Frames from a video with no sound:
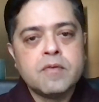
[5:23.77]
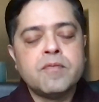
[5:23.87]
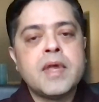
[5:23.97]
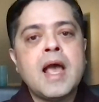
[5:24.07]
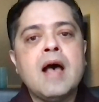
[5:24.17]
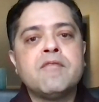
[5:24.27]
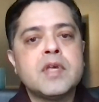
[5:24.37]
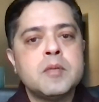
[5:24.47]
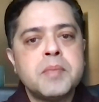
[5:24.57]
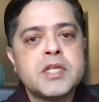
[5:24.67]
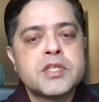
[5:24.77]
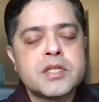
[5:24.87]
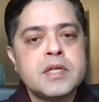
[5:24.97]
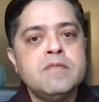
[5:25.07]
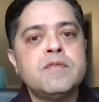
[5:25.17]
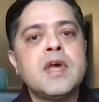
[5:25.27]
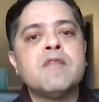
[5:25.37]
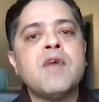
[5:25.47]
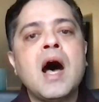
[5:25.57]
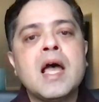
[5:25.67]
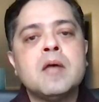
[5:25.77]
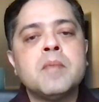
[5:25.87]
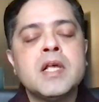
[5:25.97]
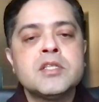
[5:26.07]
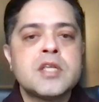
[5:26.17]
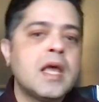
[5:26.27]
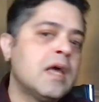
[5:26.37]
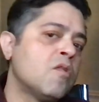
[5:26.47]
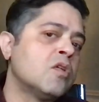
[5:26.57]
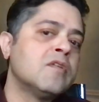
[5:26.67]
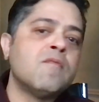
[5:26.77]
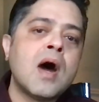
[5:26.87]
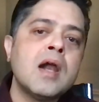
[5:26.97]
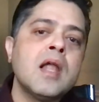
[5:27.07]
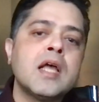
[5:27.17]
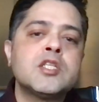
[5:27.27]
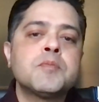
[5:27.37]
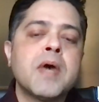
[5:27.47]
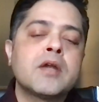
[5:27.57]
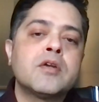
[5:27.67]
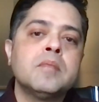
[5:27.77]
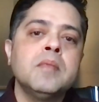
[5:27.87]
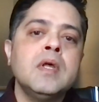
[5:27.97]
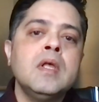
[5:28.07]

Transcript: We have EPC, we have IMS, and on the wireline spectrum,